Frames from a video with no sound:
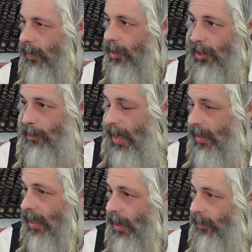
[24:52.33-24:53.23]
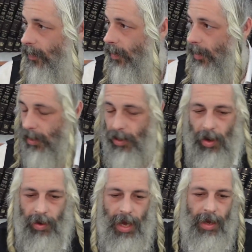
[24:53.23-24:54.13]
just by itself.
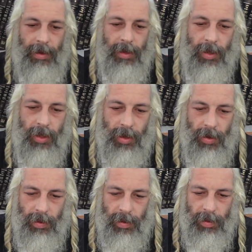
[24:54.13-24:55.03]
Okay, so...